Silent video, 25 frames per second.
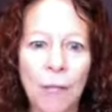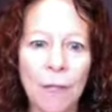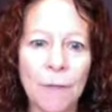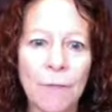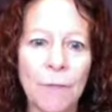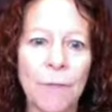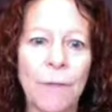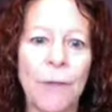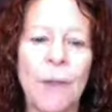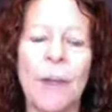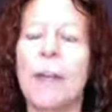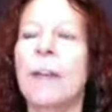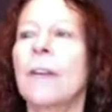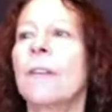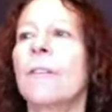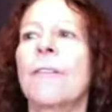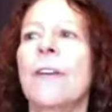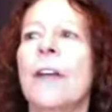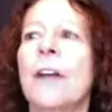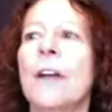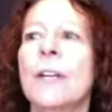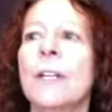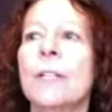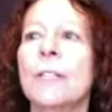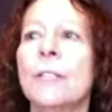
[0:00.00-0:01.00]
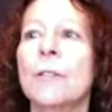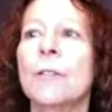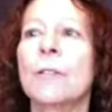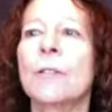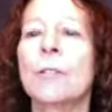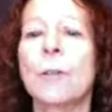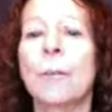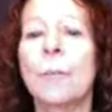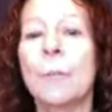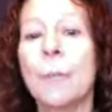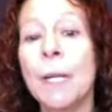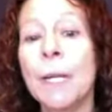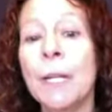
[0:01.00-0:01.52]
of the various
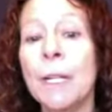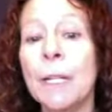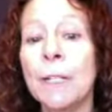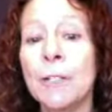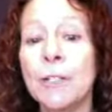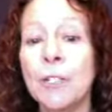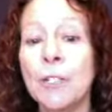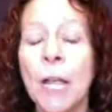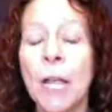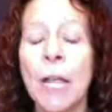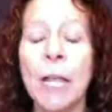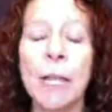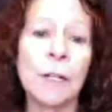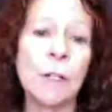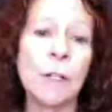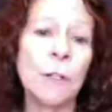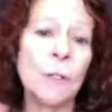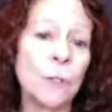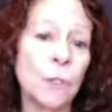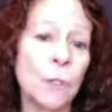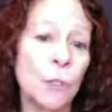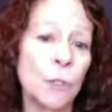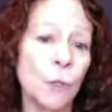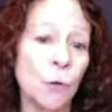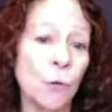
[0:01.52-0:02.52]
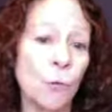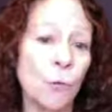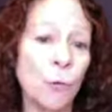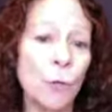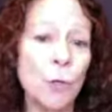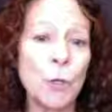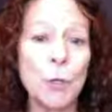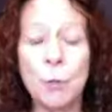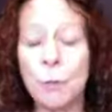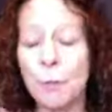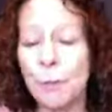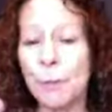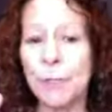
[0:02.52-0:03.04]
social media channels, the
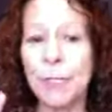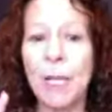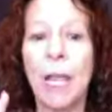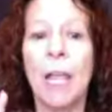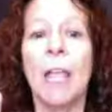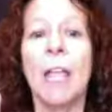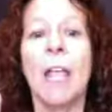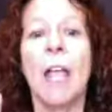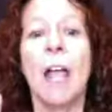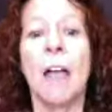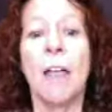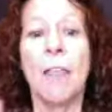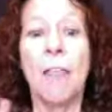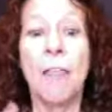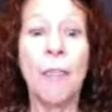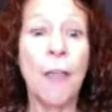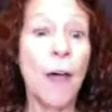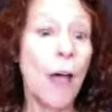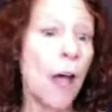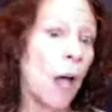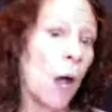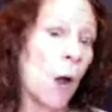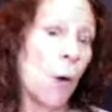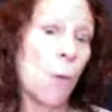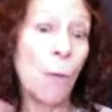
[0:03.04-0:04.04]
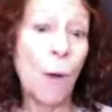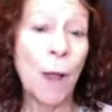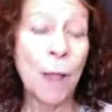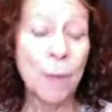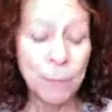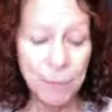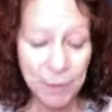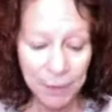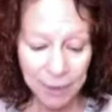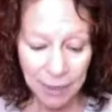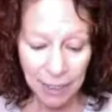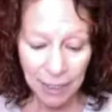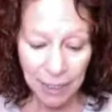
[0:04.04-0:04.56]
groups, the
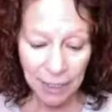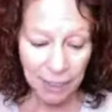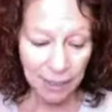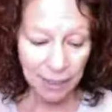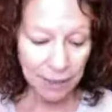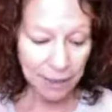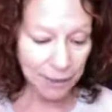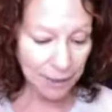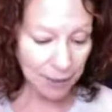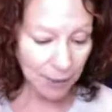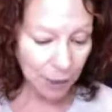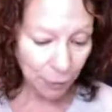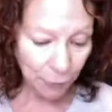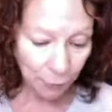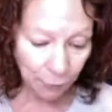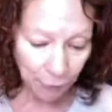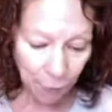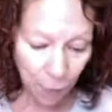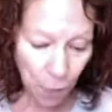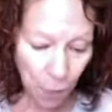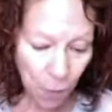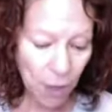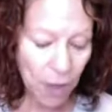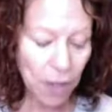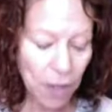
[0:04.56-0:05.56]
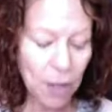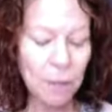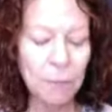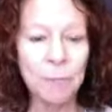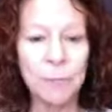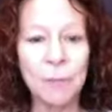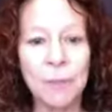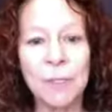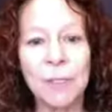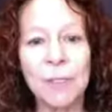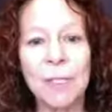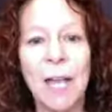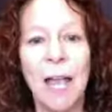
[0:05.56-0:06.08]
websites, the
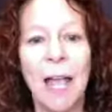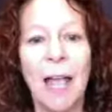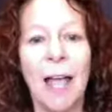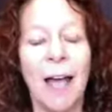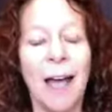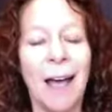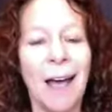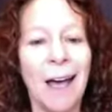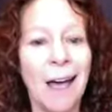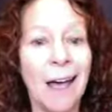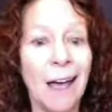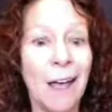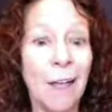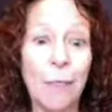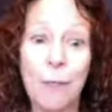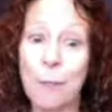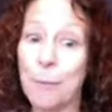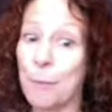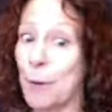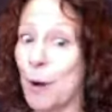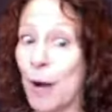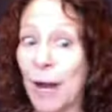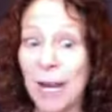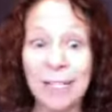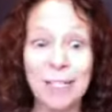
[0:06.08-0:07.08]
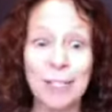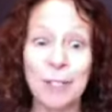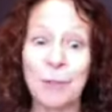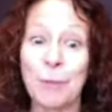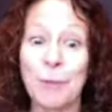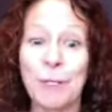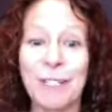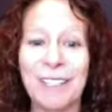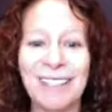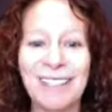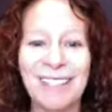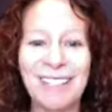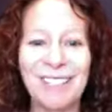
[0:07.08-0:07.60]
forums, the press
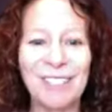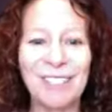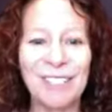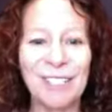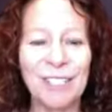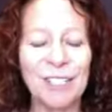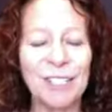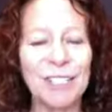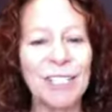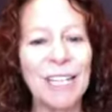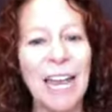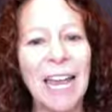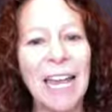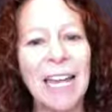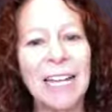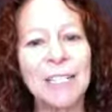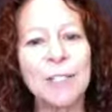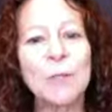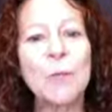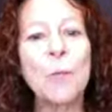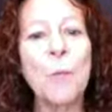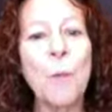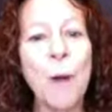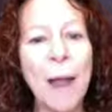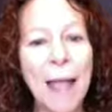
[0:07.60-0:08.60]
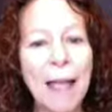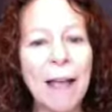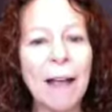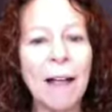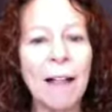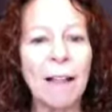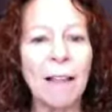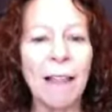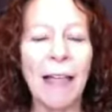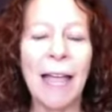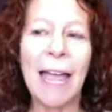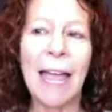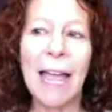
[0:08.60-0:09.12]
releases, as
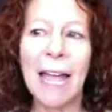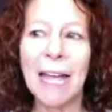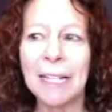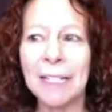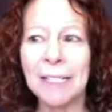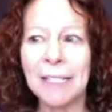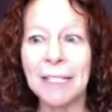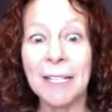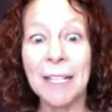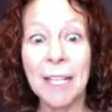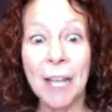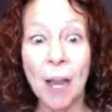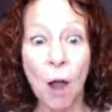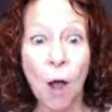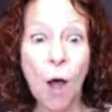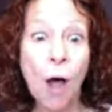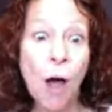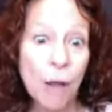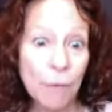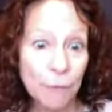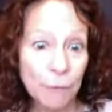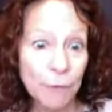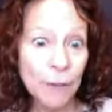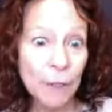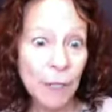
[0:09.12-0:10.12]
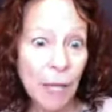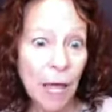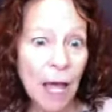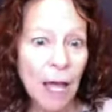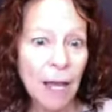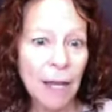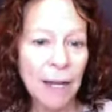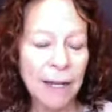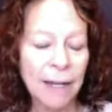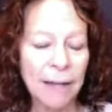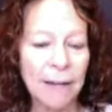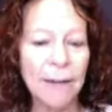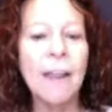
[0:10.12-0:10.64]
well as the
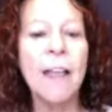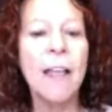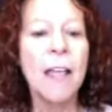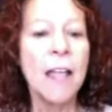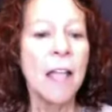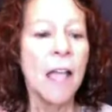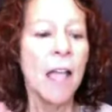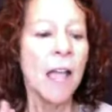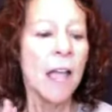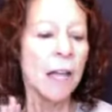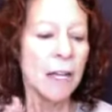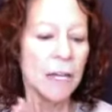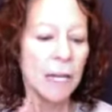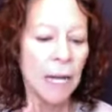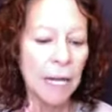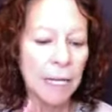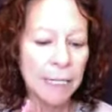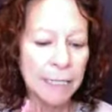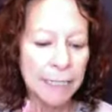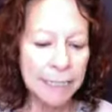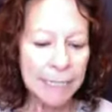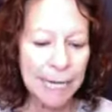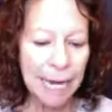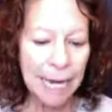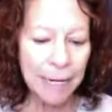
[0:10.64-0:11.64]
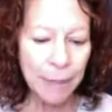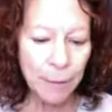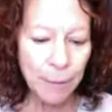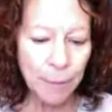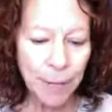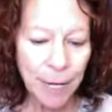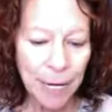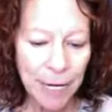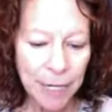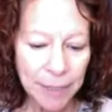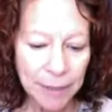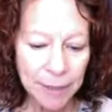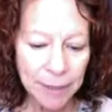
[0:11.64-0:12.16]
offline
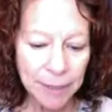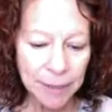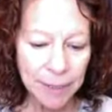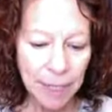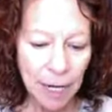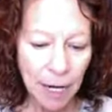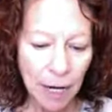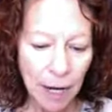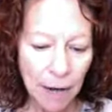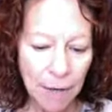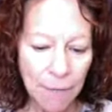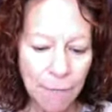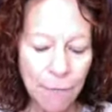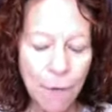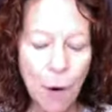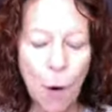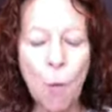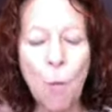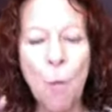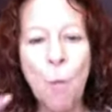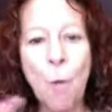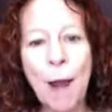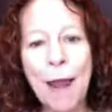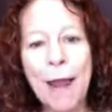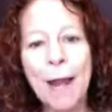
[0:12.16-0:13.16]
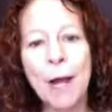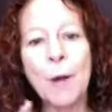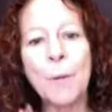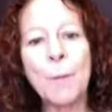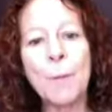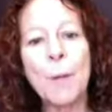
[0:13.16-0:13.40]
database of where